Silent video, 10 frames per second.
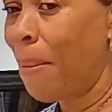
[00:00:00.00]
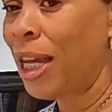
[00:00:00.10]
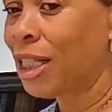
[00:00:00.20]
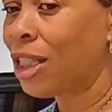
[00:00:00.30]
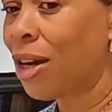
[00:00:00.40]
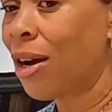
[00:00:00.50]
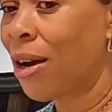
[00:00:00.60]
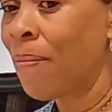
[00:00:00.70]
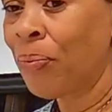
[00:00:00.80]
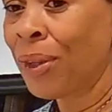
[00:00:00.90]
I want to make
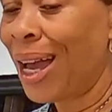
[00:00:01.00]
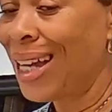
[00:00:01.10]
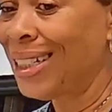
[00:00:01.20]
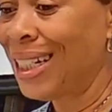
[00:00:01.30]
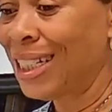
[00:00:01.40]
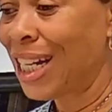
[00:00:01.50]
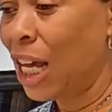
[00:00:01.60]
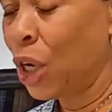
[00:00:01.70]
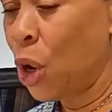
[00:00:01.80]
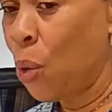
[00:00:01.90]
sure I
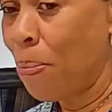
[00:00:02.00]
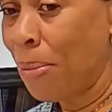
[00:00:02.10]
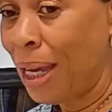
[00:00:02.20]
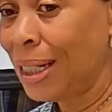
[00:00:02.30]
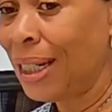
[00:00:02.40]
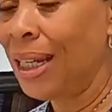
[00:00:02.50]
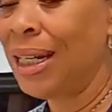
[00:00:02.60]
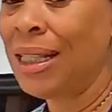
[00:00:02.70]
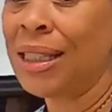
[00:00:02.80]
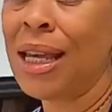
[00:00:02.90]
did not
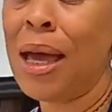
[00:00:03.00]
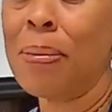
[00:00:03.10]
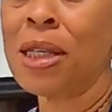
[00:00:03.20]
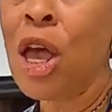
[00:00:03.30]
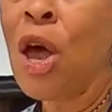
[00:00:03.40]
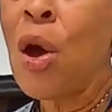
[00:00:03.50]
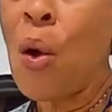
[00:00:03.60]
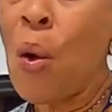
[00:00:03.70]
omit any steps